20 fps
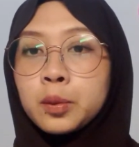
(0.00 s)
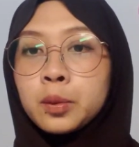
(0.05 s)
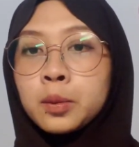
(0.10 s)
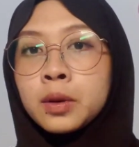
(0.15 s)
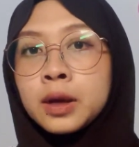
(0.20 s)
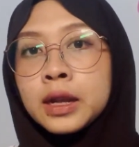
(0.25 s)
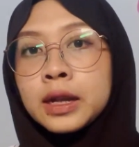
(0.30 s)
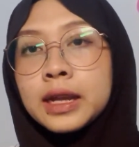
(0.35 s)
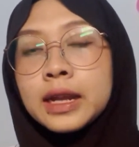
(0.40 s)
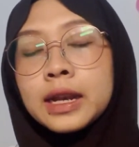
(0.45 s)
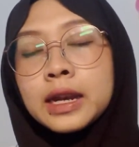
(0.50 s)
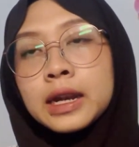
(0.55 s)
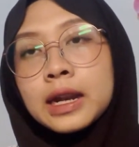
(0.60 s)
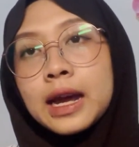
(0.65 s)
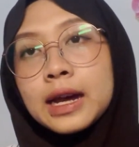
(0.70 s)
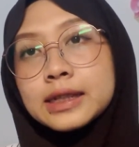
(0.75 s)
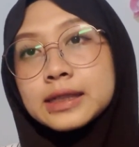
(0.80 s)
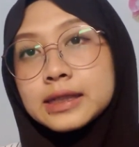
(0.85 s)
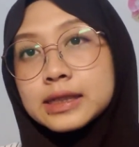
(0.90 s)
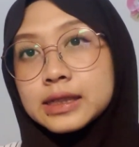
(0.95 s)
but in
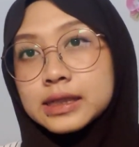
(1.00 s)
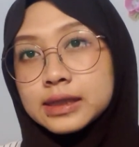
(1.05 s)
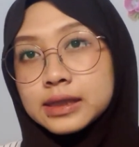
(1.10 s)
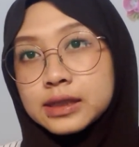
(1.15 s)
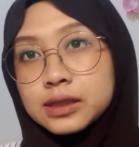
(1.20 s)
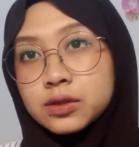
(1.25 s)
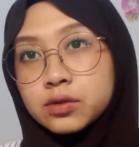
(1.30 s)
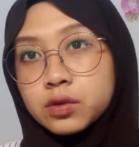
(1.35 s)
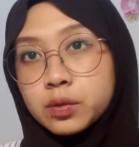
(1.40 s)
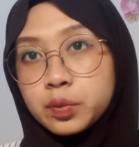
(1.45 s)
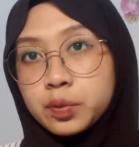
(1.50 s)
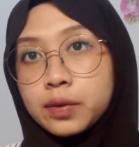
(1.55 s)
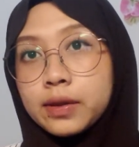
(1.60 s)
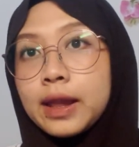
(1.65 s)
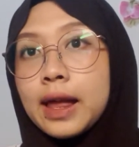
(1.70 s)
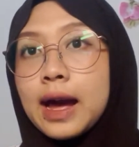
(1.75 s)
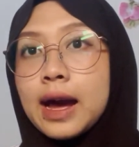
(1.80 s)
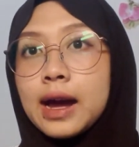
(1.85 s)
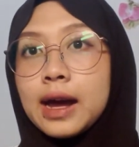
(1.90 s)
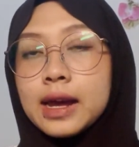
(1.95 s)
Alice's
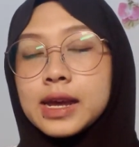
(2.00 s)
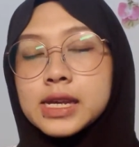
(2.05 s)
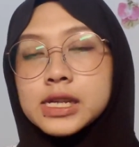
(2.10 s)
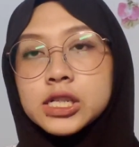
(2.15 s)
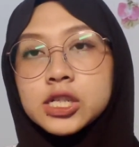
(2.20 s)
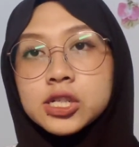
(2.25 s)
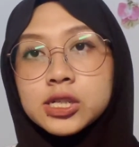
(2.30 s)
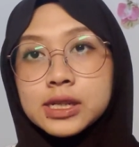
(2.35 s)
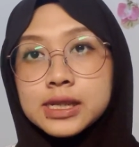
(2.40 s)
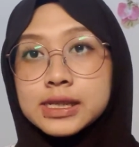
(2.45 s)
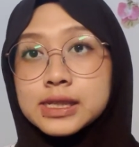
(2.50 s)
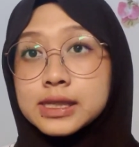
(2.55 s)
reply, she